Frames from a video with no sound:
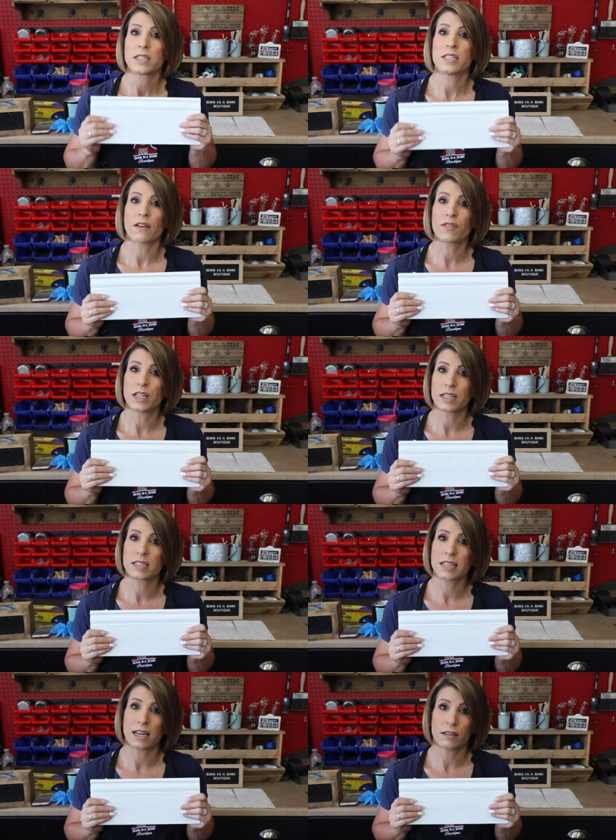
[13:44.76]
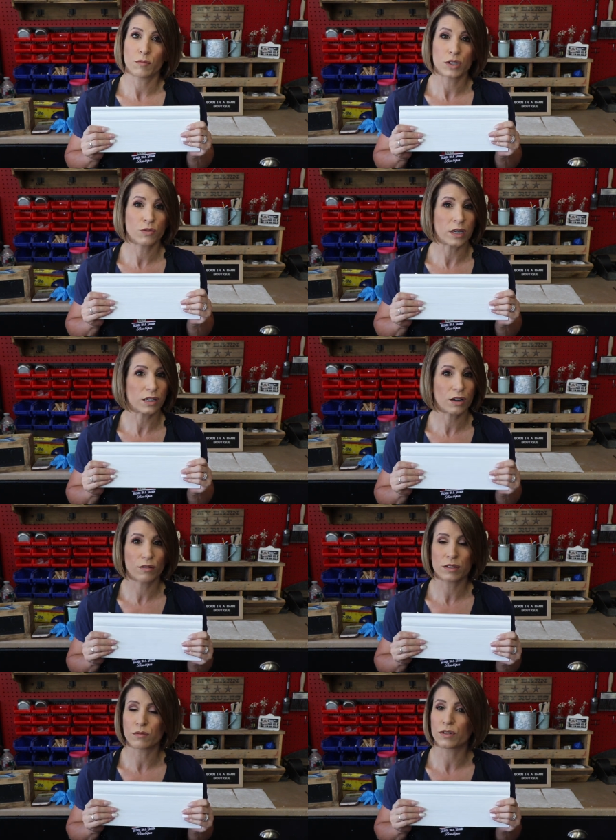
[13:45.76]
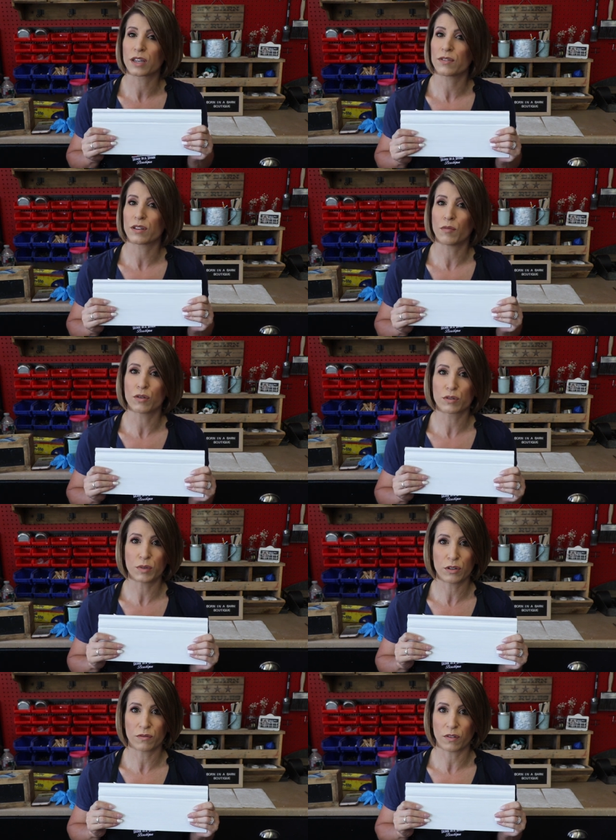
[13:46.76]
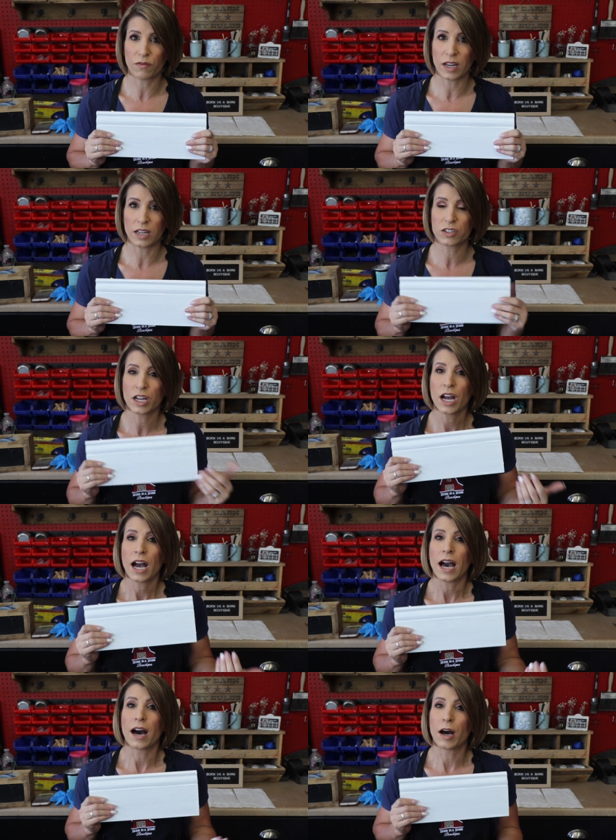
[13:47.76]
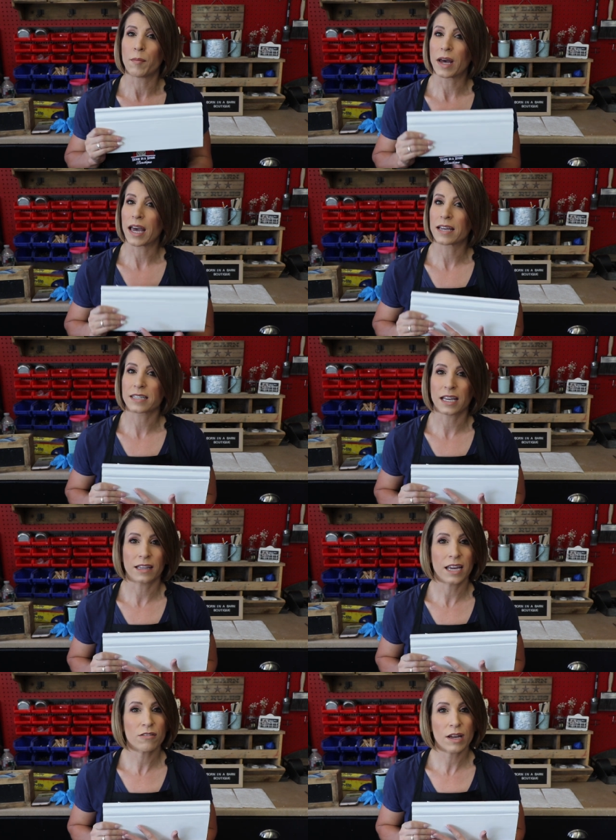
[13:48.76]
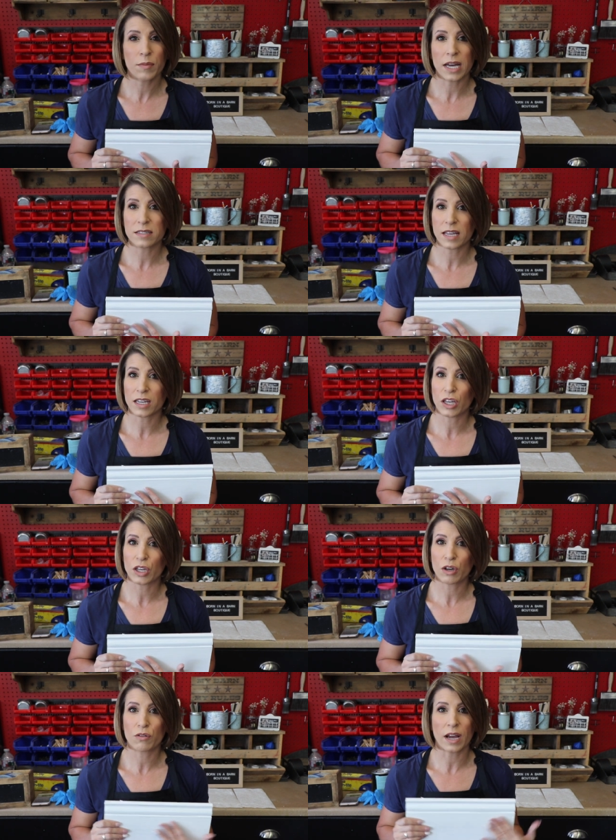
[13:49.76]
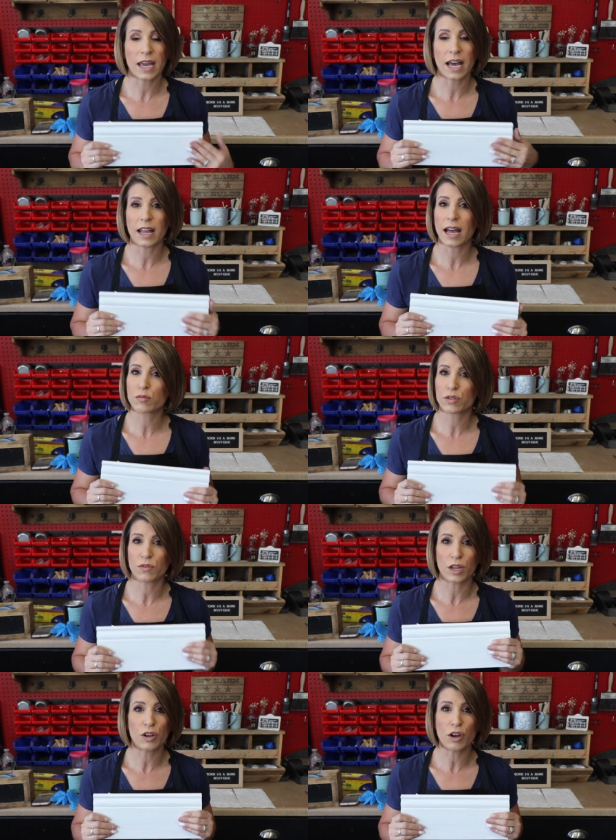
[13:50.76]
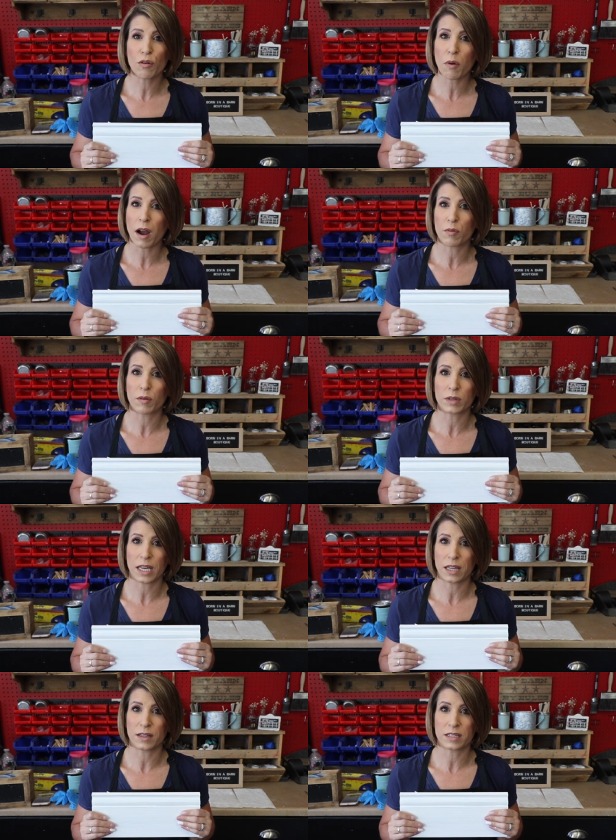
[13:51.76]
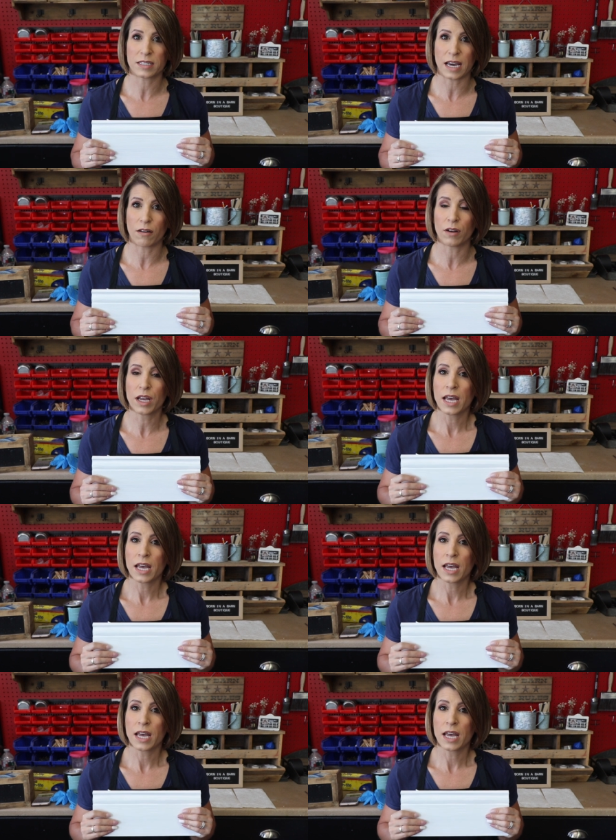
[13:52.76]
Definitely sand in between coats. It will give you the most beautiful finish. As I layered up that second coat, I had absolutely no problem laying this down,